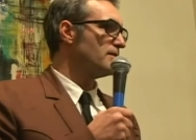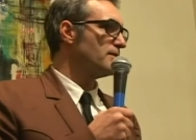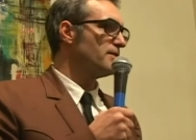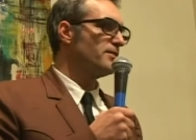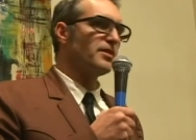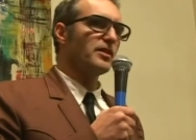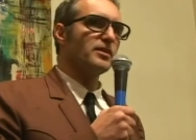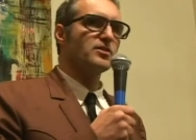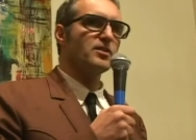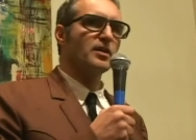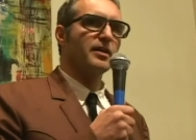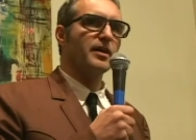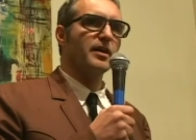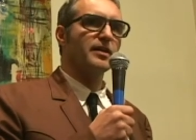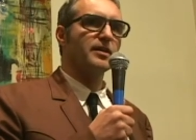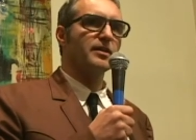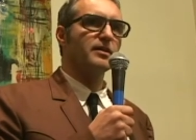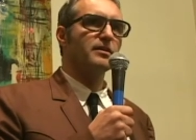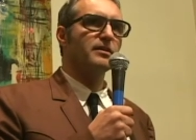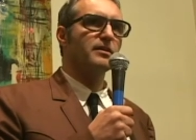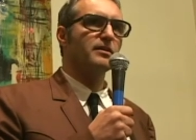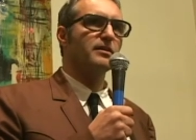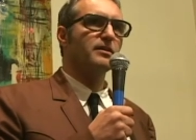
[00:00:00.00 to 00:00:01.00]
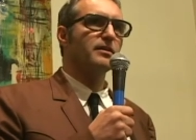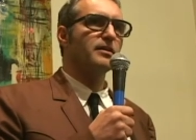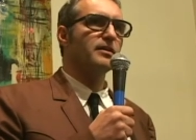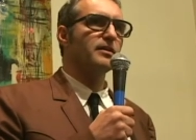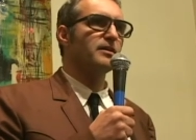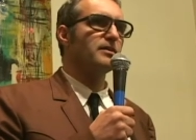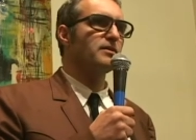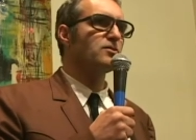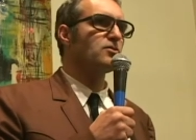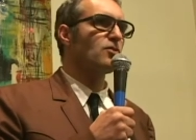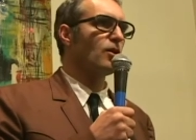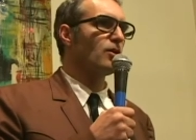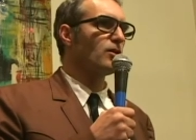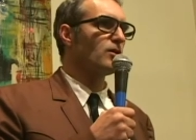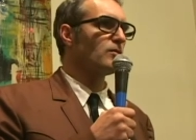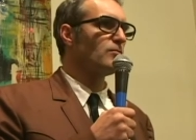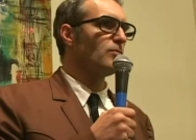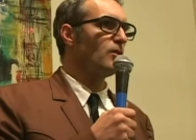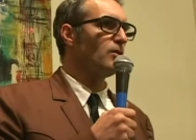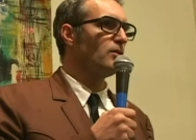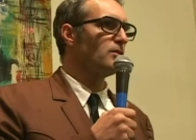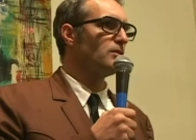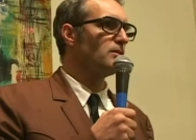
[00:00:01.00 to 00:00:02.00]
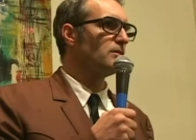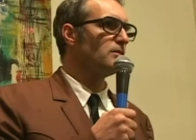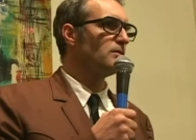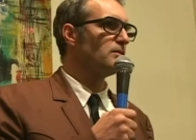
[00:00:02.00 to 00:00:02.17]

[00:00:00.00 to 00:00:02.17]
Things are getting intolerable.